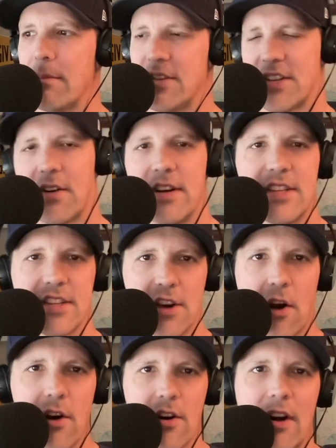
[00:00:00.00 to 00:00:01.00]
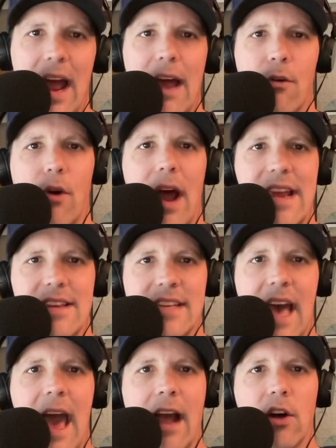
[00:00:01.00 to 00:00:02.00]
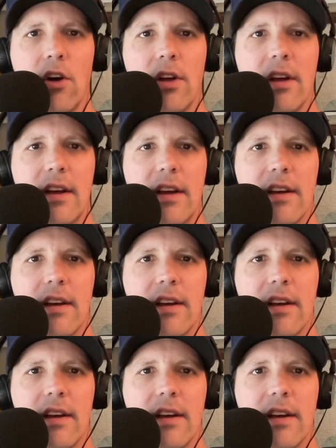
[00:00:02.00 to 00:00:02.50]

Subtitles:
Missouri starter at right tackle